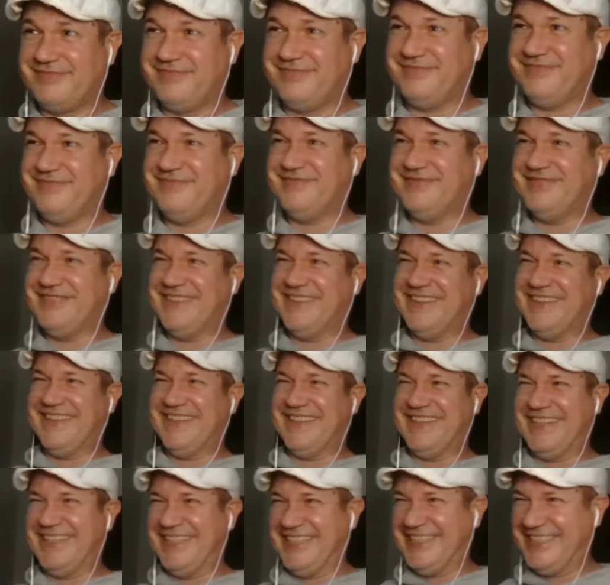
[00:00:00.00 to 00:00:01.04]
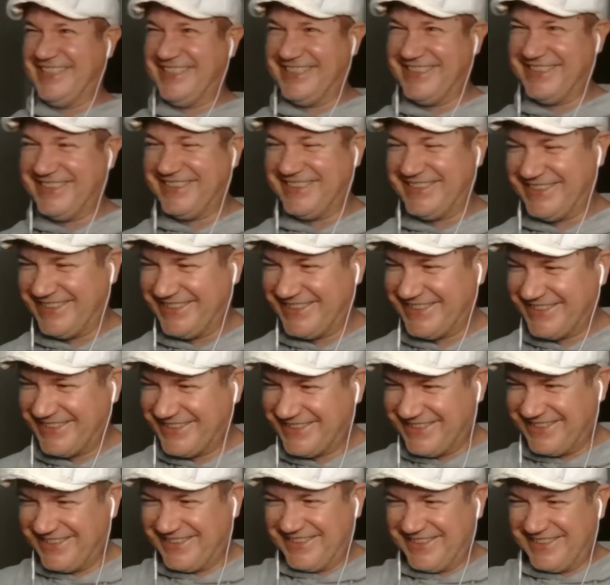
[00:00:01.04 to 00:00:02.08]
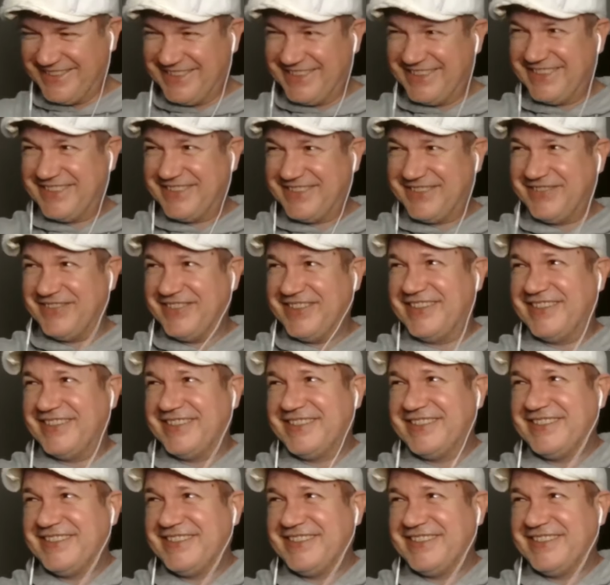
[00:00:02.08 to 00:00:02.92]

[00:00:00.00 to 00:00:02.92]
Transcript: Now you say another word, and I swear hmm, to God, I